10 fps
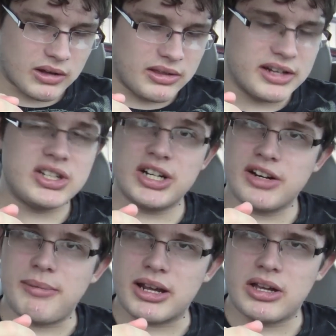The
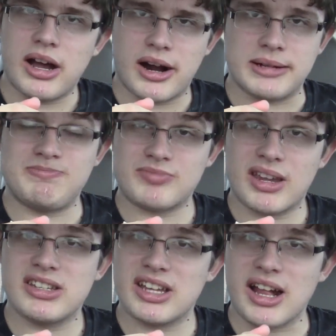interior of my car
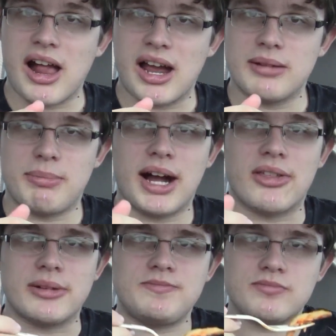is getting hot and
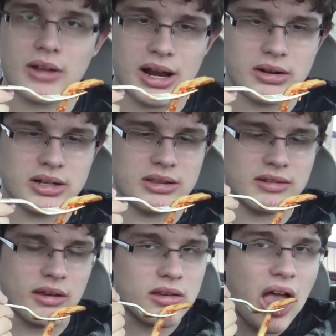bothered at how good
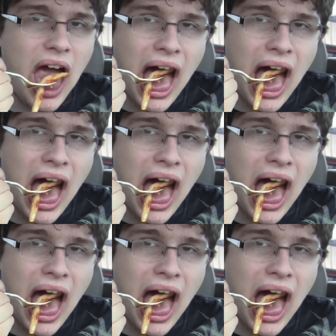this is.